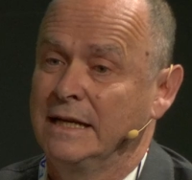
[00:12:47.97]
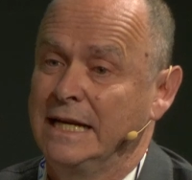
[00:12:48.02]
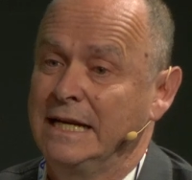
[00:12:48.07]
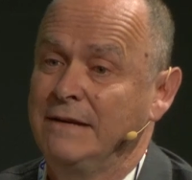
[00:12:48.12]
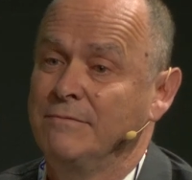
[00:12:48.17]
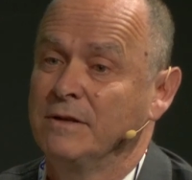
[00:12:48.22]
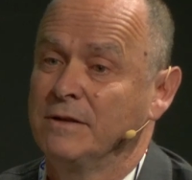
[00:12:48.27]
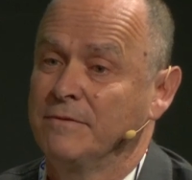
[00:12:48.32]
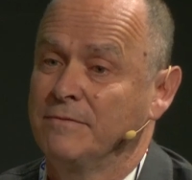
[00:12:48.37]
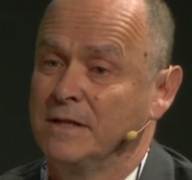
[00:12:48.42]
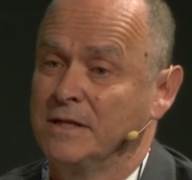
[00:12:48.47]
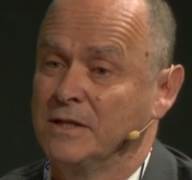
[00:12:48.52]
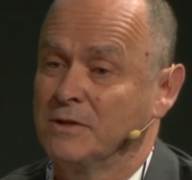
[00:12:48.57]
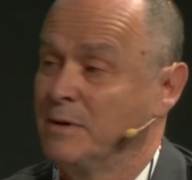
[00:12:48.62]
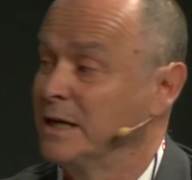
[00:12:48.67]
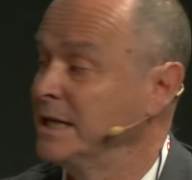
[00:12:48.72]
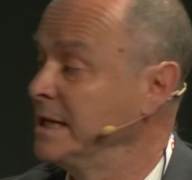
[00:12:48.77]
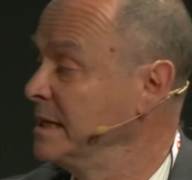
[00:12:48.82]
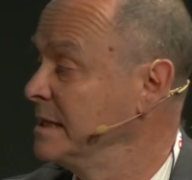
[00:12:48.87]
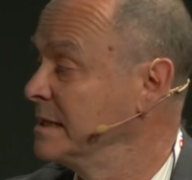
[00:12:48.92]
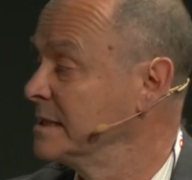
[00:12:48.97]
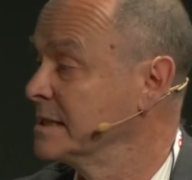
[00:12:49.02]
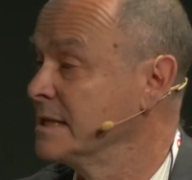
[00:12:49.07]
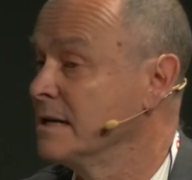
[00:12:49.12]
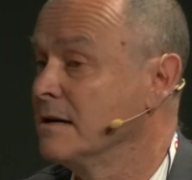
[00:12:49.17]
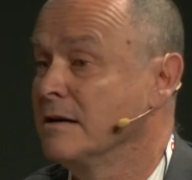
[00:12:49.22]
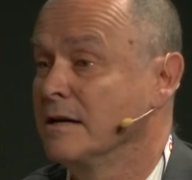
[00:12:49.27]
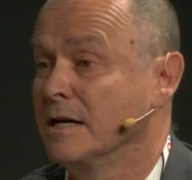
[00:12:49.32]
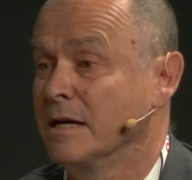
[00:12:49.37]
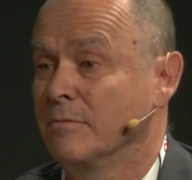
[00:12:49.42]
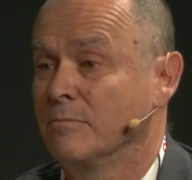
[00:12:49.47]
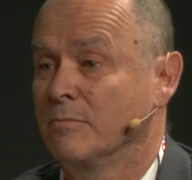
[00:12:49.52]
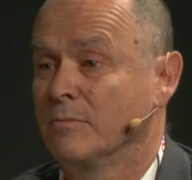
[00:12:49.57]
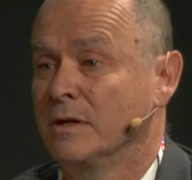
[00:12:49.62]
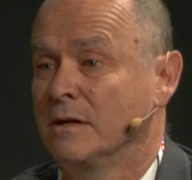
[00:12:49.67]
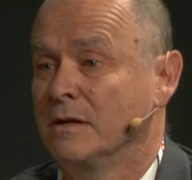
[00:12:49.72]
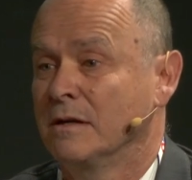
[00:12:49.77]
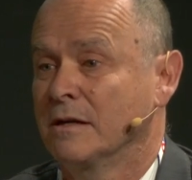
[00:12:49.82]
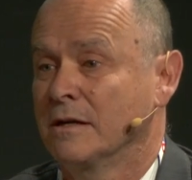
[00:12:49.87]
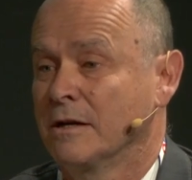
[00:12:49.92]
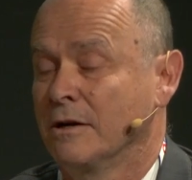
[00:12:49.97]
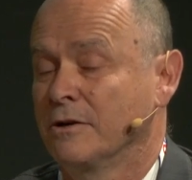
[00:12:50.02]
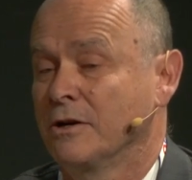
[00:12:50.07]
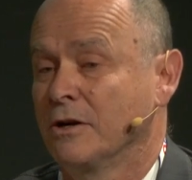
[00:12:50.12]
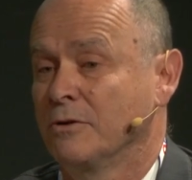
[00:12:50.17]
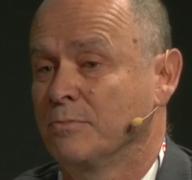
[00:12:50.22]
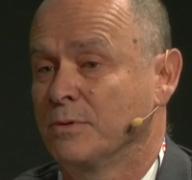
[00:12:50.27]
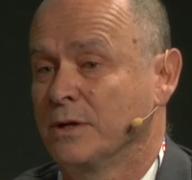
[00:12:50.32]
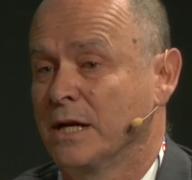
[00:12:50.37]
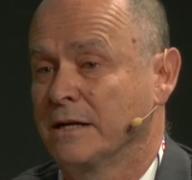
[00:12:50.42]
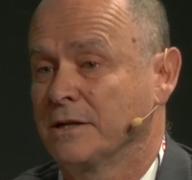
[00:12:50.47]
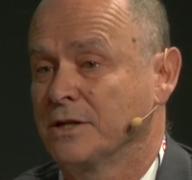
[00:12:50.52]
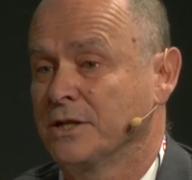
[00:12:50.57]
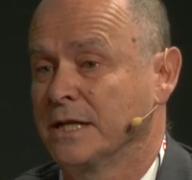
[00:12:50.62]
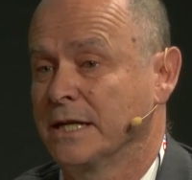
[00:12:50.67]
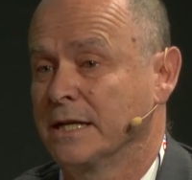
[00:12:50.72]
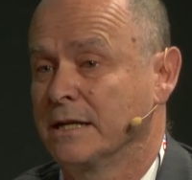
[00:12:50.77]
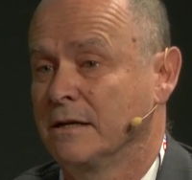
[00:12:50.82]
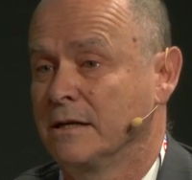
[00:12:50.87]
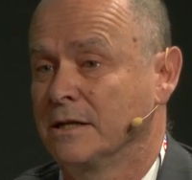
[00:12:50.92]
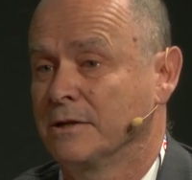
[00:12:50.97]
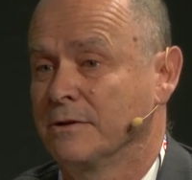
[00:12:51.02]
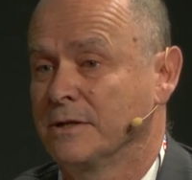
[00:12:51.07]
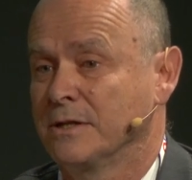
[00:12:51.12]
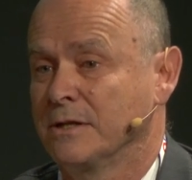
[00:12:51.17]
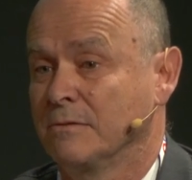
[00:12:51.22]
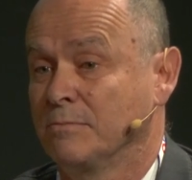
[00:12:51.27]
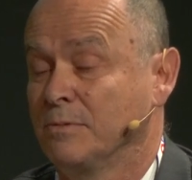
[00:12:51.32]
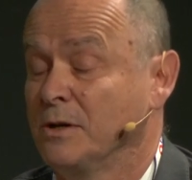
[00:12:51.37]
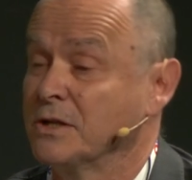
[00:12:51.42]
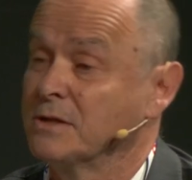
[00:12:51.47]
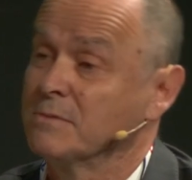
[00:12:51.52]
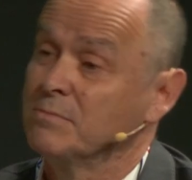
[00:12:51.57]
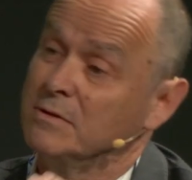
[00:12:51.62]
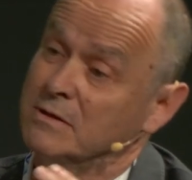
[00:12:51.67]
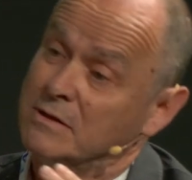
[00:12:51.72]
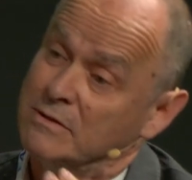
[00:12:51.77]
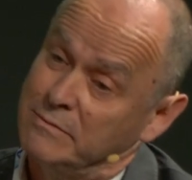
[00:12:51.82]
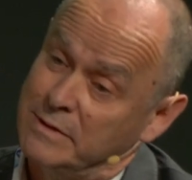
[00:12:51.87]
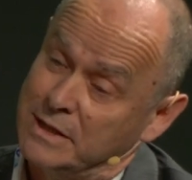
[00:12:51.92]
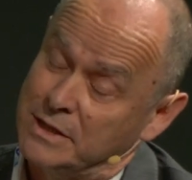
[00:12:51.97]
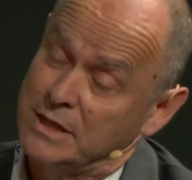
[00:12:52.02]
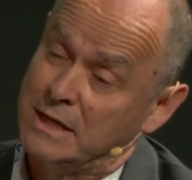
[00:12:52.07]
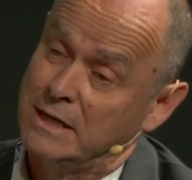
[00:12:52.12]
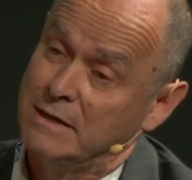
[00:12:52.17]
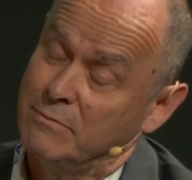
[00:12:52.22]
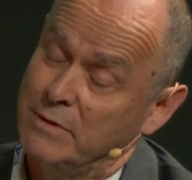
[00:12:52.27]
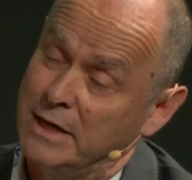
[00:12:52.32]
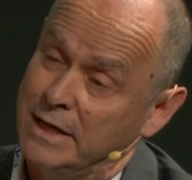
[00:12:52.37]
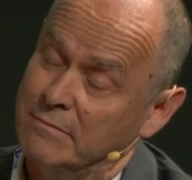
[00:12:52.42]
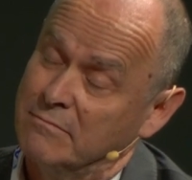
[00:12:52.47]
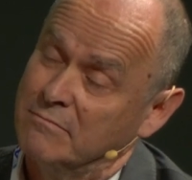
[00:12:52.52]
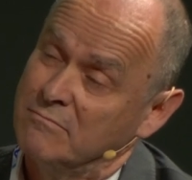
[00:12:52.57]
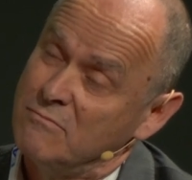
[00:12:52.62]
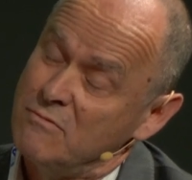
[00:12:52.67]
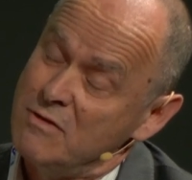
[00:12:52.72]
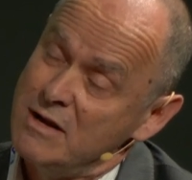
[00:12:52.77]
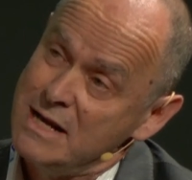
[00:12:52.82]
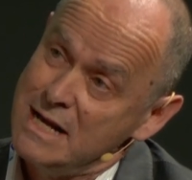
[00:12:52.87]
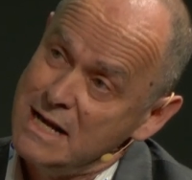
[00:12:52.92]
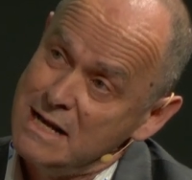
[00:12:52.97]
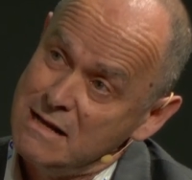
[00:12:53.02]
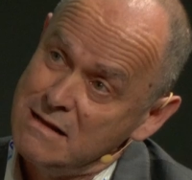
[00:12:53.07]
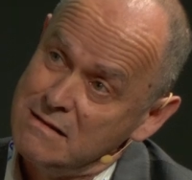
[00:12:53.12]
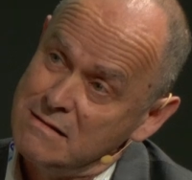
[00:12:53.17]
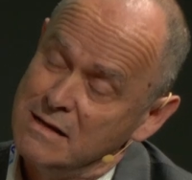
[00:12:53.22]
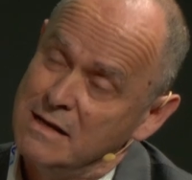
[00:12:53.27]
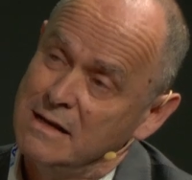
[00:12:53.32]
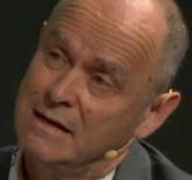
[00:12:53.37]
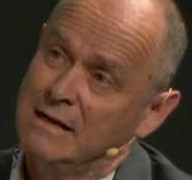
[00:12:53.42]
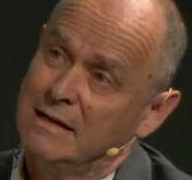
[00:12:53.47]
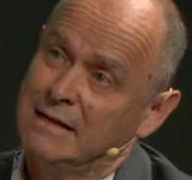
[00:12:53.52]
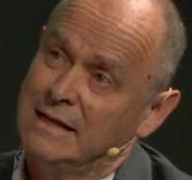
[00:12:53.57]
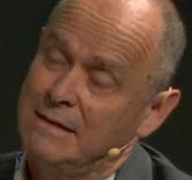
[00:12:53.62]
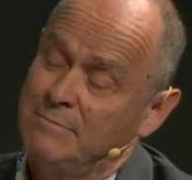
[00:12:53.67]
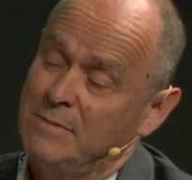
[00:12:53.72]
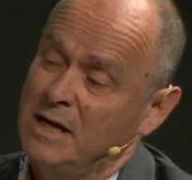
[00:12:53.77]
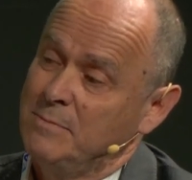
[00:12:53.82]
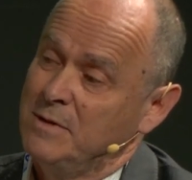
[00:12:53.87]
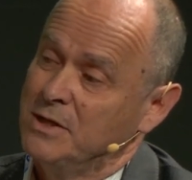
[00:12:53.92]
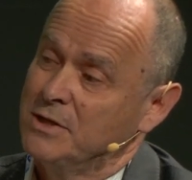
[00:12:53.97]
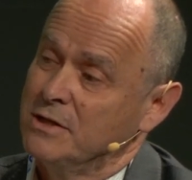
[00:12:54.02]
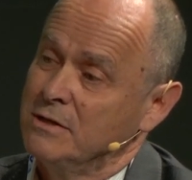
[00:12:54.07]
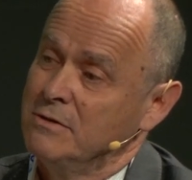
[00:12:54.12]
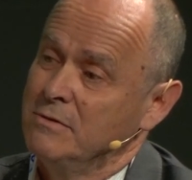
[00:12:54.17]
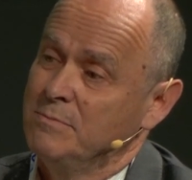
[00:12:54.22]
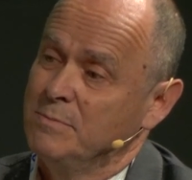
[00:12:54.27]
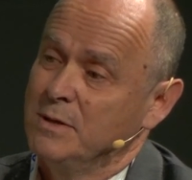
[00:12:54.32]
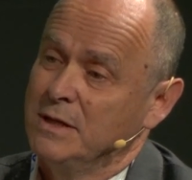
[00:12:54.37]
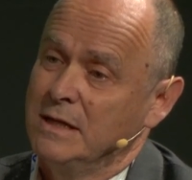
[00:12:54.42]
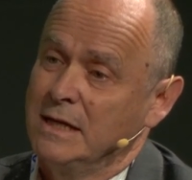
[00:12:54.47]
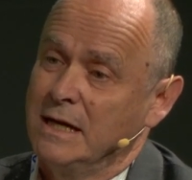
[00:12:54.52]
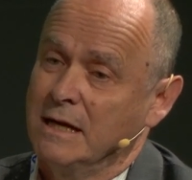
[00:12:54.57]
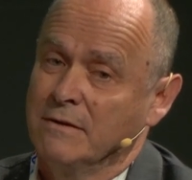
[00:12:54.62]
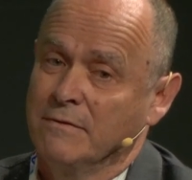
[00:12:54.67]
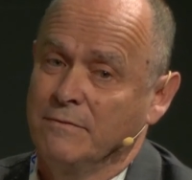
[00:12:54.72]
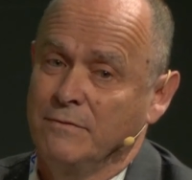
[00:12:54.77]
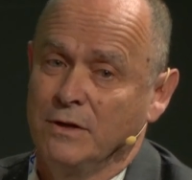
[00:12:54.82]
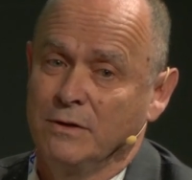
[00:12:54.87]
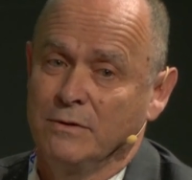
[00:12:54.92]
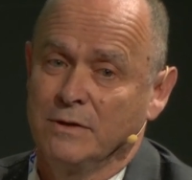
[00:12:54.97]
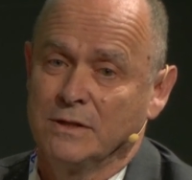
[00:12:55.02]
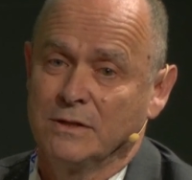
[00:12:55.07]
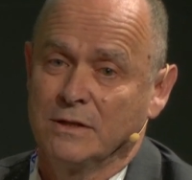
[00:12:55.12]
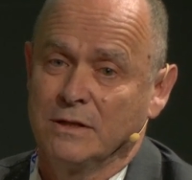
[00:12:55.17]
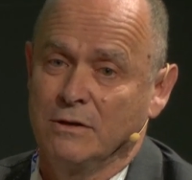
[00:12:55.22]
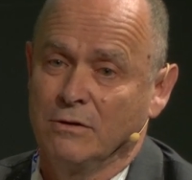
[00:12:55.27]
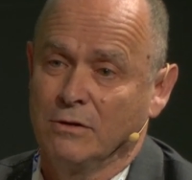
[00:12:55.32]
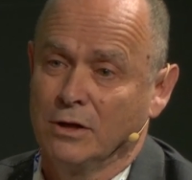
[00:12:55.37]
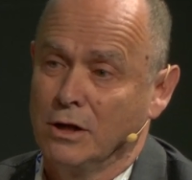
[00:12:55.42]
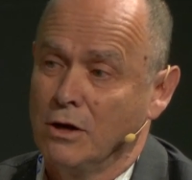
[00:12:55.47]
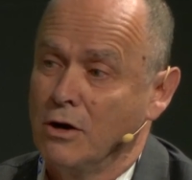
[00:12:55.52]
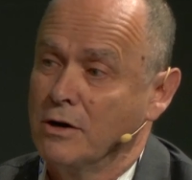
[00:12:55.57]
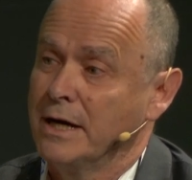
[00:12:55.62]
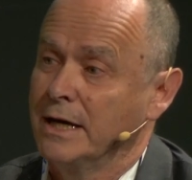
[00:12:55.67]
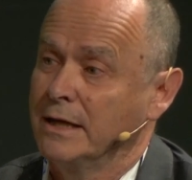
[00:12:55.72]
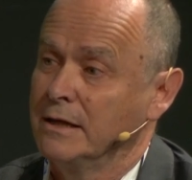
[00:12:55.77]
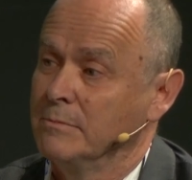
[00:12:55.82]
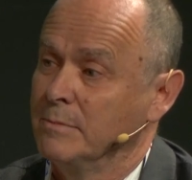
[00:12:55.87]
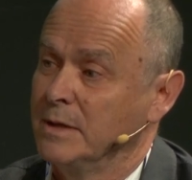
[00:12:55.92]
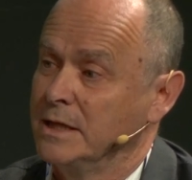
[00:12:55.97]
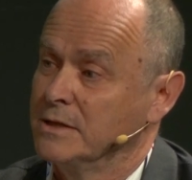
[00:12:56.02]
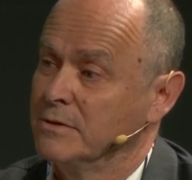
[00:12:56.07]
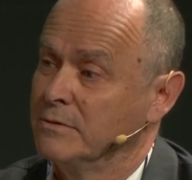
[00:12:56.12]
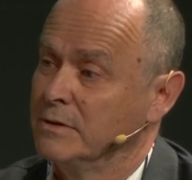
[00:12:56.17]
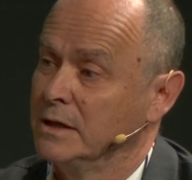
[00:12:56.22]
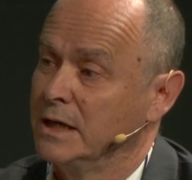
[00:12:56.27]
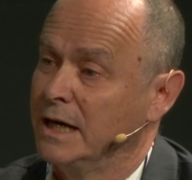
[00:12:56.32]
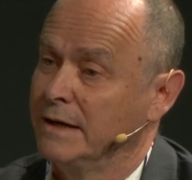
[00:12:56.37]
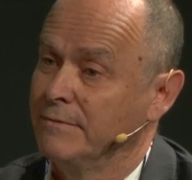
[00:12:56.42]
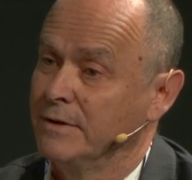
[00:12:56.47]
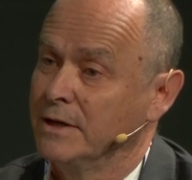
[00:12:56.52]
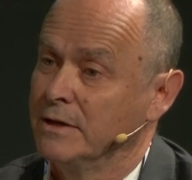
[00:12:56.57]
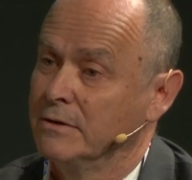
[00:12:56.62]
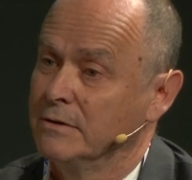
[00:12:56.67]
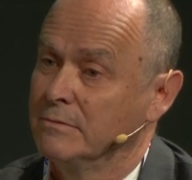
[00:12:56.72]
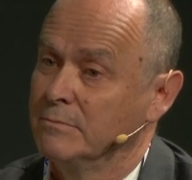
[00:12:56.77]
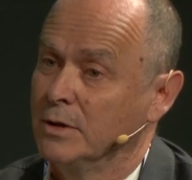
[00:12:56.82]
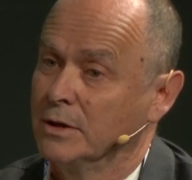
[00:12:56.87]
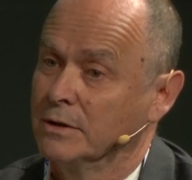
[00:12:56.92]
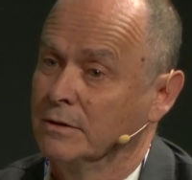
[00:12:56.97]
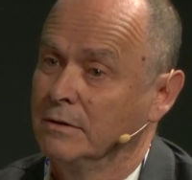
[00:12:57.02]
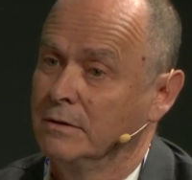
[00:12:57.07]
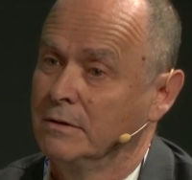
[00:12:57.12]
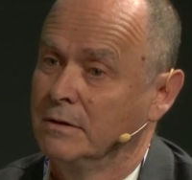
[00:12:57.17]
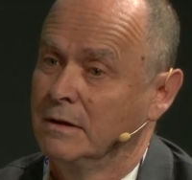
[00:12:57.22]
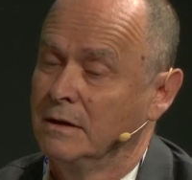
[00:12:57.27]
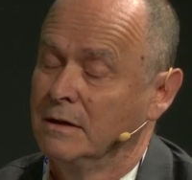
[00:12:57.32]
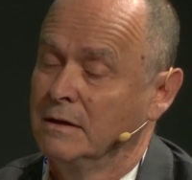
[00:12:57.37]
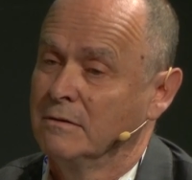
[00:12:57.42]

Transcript: even if in 20 years' time, cocoa production in Ghana is not possible, to which I went, well, that may be true, but the other view is that you're locking them into a livelihood model,